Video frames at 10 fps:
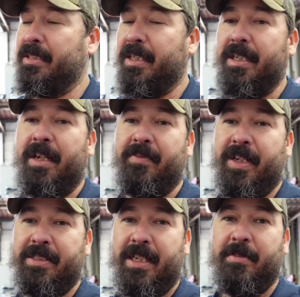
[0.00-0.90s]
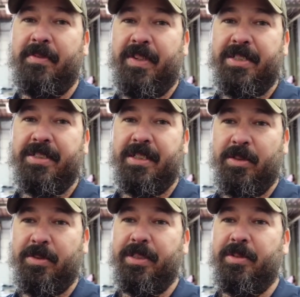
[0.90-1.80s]
Now I've got time invested in
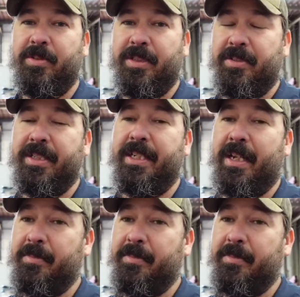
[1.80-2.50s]
going to court and all that.